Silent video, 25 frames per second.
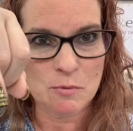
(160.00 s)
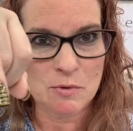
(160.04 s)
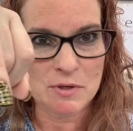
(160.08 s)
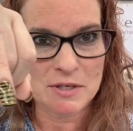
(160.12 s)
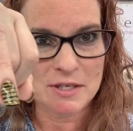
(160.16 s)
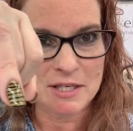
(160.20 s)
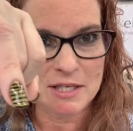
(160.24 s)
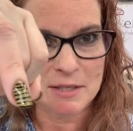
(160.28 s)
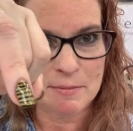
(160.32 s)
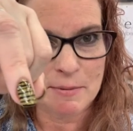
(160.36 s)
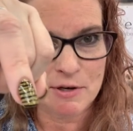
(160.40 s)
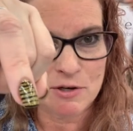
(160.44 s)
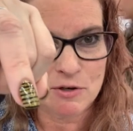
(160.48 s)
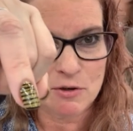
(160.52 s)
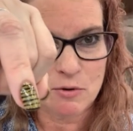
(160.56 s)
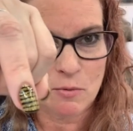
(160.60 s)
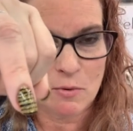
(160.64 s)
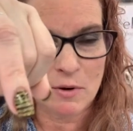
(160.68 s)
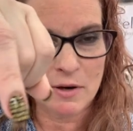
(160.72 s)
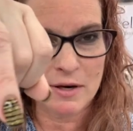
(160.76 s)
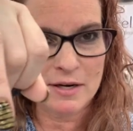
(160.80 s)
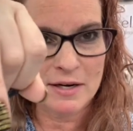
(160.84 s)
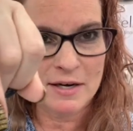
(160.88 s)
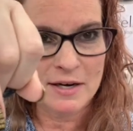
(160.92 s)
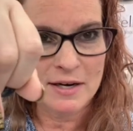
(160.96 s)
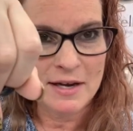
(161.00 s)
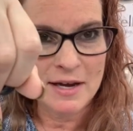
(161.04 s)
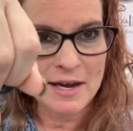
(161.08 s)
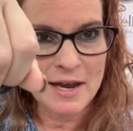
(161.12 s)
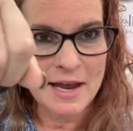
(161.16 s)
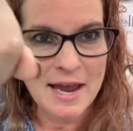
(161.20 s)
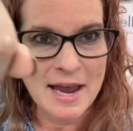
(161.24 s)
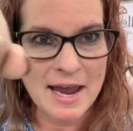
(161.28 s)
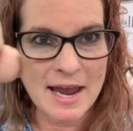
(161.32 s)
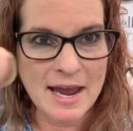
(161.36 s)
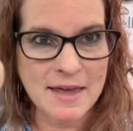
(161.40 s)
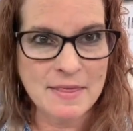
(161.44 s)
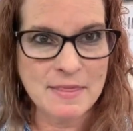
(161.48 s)
was the special one,
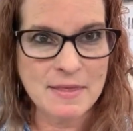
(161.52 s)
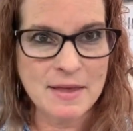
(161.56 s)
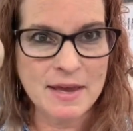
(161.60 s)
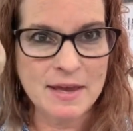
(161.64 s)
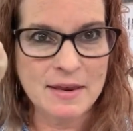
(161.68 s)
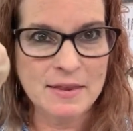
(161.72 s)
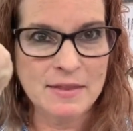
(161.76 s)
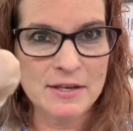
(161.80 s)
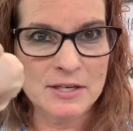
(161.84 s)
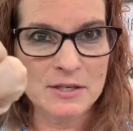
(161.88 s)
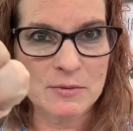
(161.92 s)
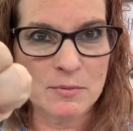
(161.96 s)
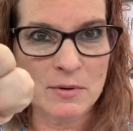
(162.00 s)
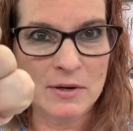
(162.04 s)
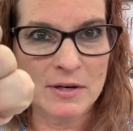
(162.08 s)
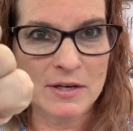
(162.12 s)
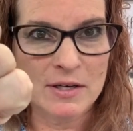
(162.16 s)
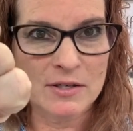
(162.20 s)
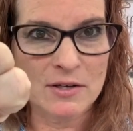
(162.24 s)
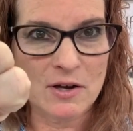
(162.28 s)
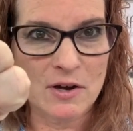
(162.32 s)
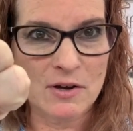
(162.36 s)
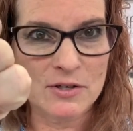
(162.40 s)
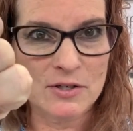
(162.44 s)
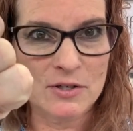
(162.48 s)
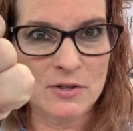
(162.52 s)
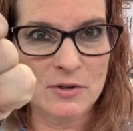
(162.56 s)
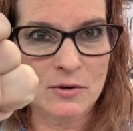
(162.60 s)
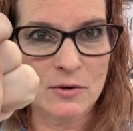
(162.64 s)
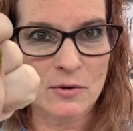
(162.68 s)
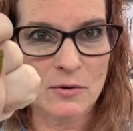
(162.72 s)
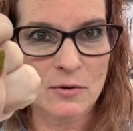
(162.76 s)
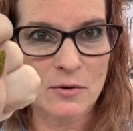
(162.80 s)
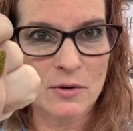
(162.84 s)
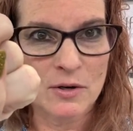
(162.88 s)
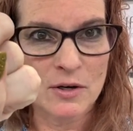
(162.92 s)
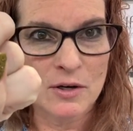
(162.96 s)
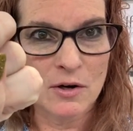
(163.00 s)
and then this one is
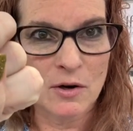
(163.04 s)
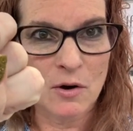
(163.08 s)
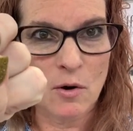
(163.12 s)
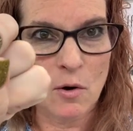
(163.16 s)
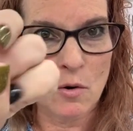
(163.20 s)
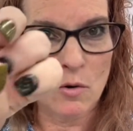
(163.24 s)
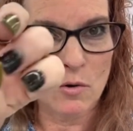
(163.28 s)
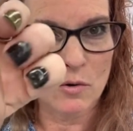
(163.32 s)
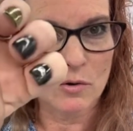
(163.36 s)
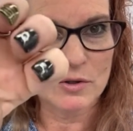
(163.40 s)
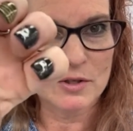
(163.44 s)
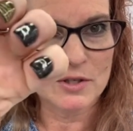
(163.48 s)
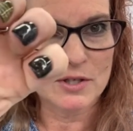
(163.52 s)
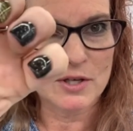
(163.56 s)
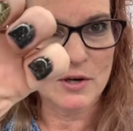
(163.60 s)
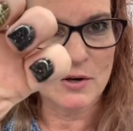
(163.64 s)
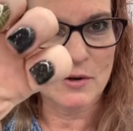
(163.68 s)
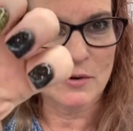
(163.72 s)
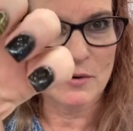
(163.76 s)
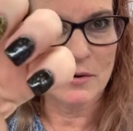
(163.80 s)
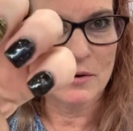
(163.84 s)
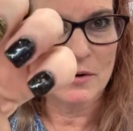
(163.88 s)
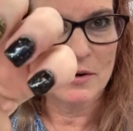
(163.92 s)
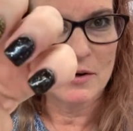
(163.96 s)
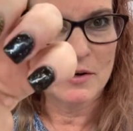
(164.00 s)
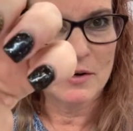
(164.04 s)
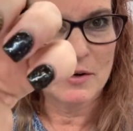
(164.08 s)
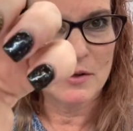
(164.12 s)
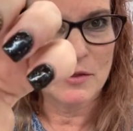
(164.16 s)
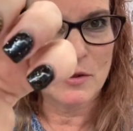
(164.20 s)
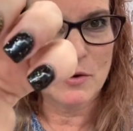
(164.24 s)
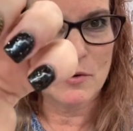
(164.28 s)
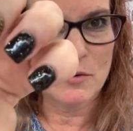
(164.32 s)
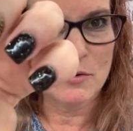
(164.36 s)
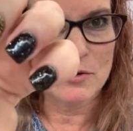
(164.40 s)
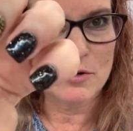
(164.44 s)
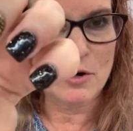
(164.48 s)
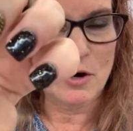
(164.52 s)
also gold. So
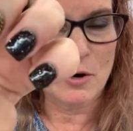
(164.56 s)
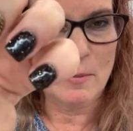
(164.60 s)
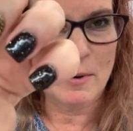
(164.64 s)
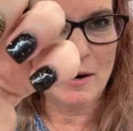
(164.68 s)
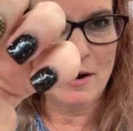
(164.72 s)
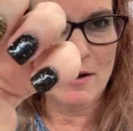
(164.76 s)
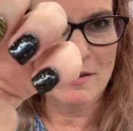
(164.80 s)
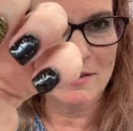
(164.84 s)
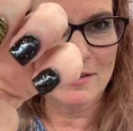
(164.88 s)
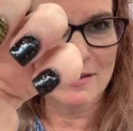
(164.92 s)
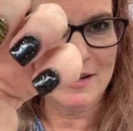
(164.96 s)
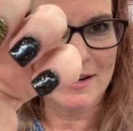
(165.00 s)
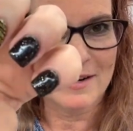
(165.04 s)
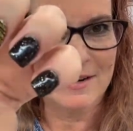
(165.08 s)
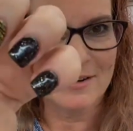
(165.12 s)
those are my holiday